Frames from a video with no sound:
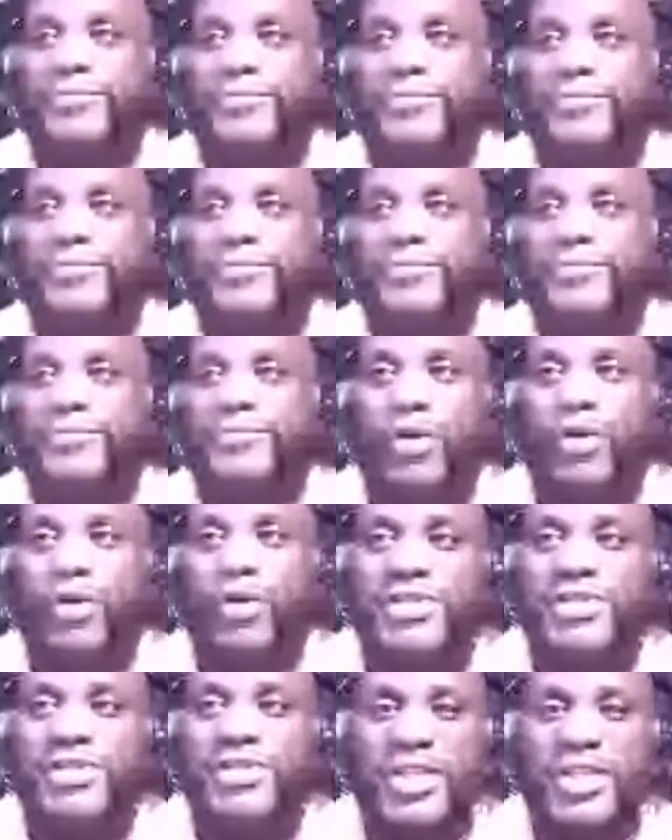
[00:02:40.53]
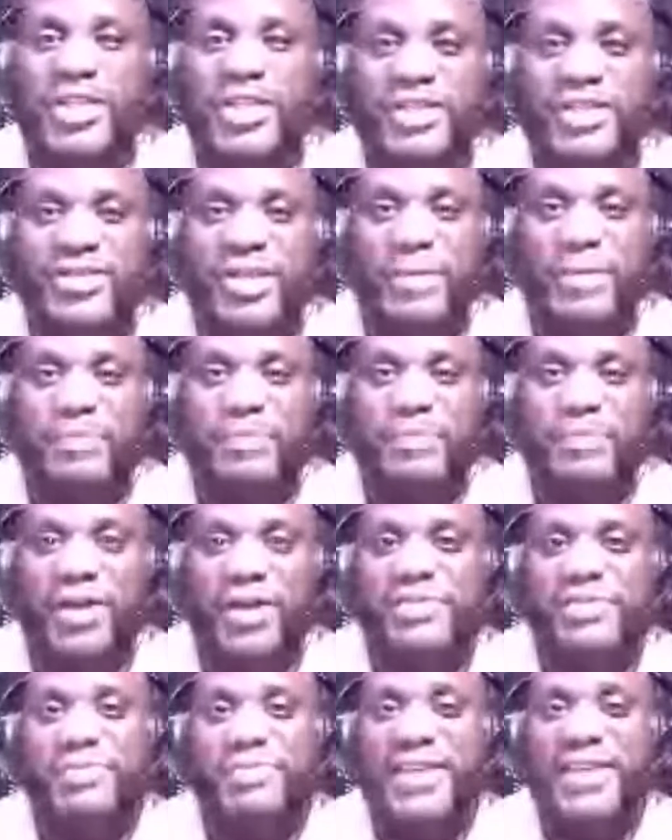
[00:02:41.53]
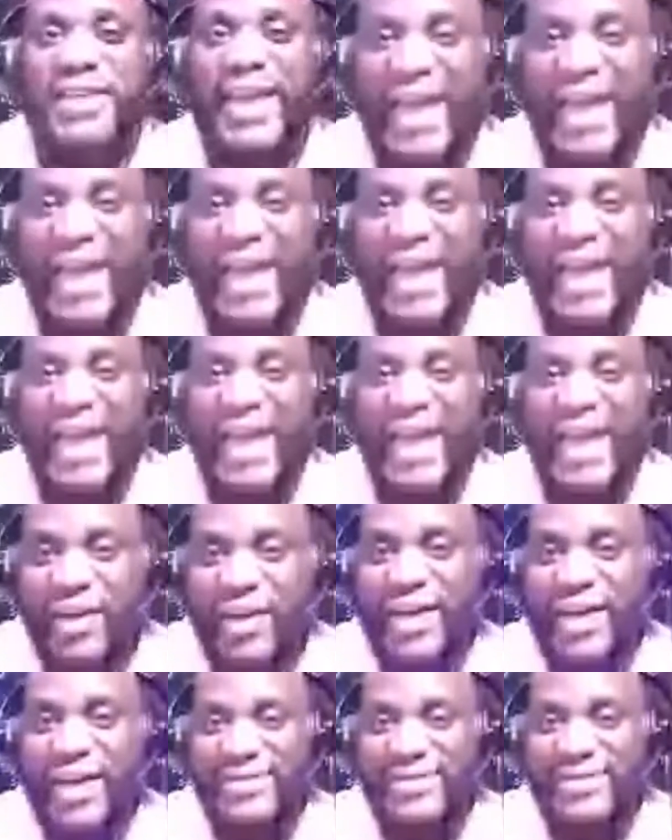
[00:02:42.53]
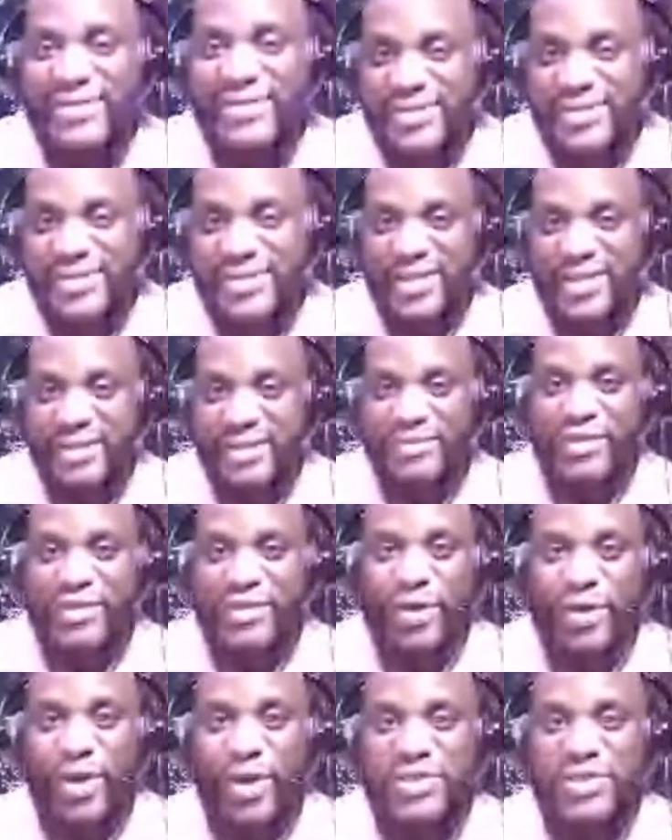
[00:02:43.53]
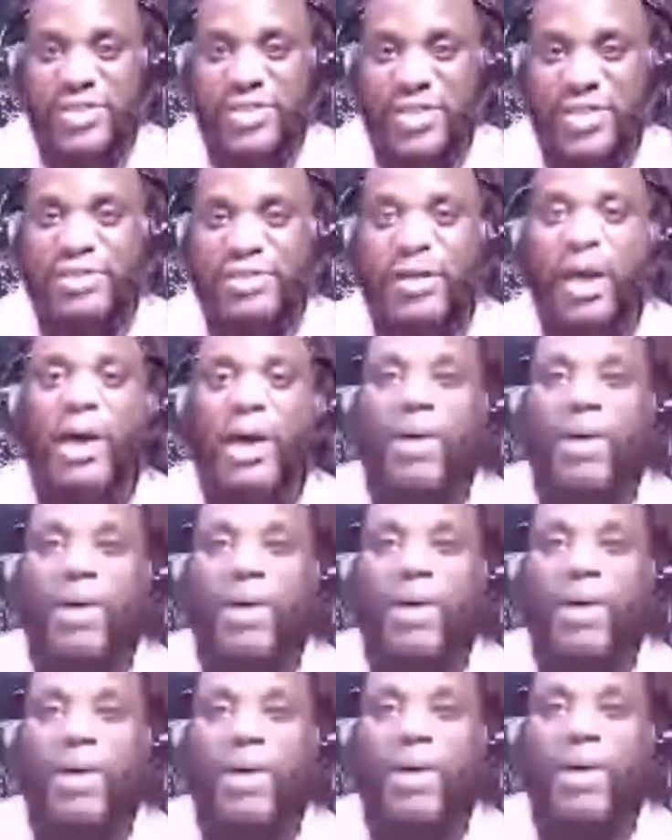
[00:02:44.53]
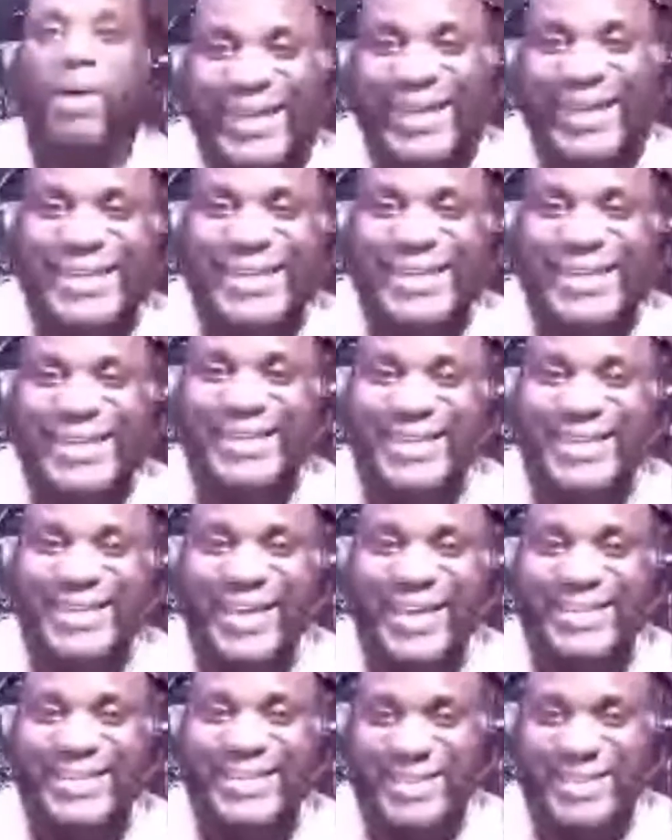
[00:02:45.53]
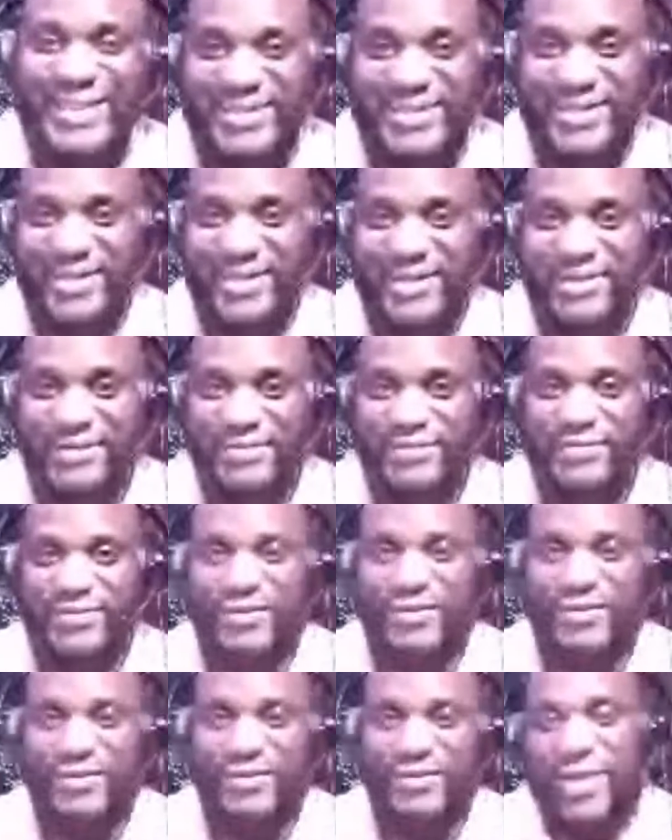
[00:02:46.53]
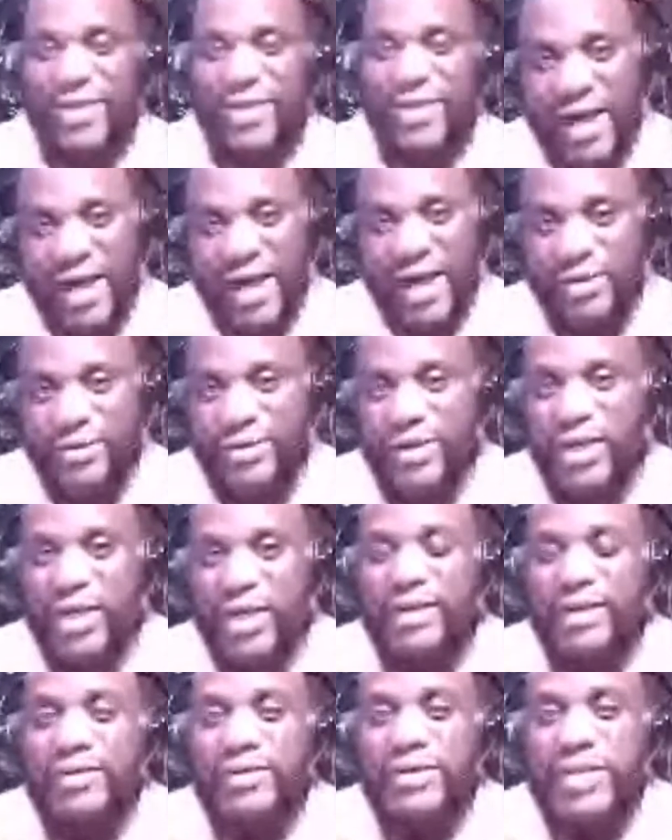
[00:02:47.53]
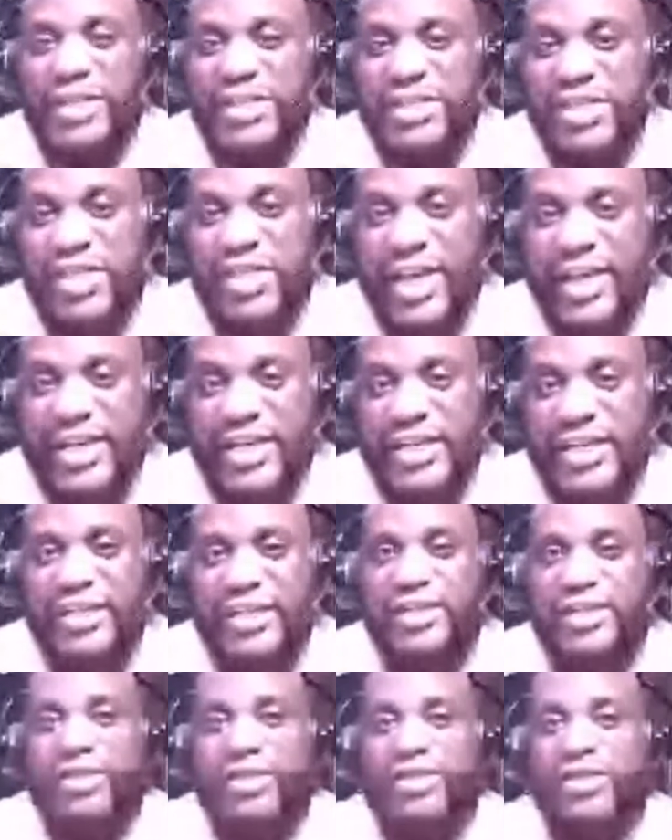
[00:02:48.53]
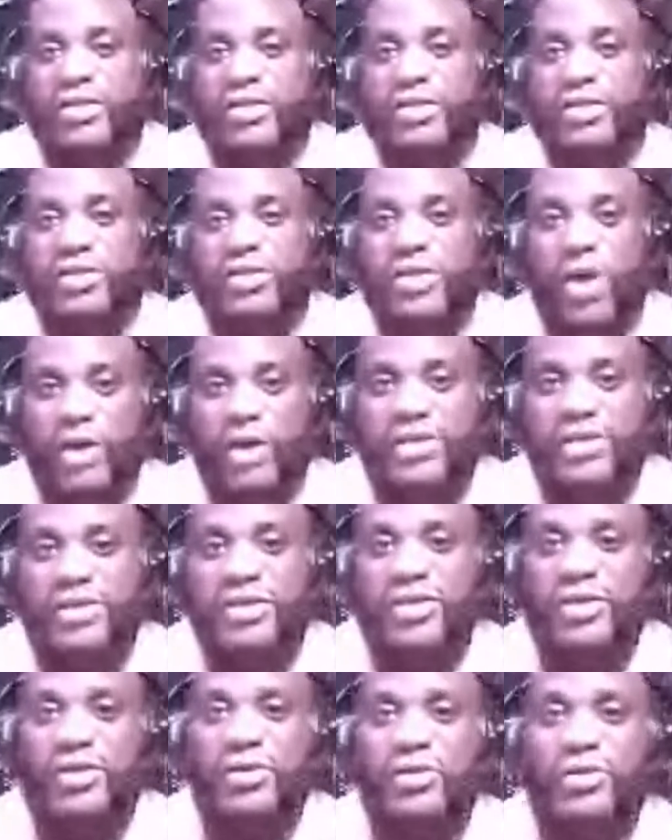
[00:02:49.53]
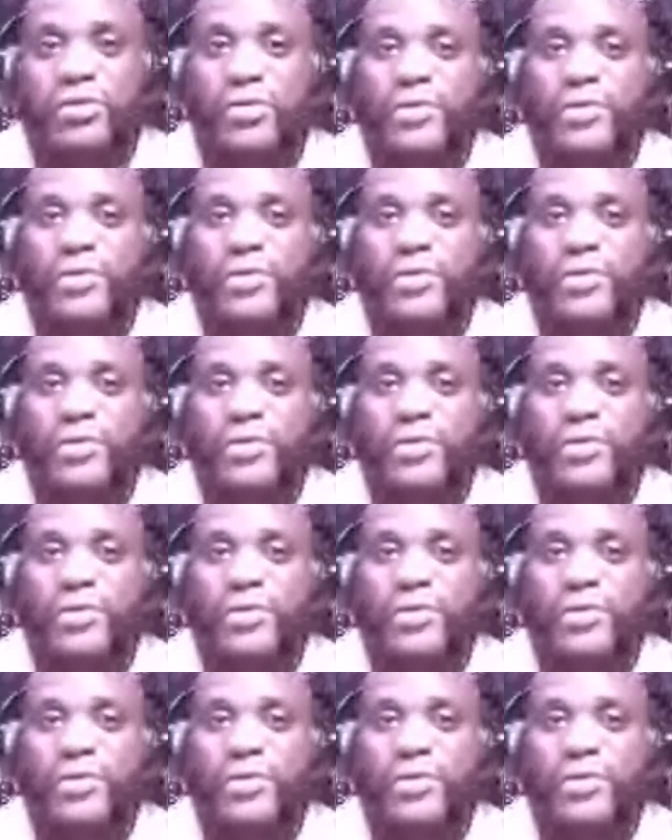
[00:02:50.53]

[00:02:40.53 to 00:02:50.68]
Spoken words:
The question is that there is behavior existing. The question is, why is it existing? Now, this lady talks to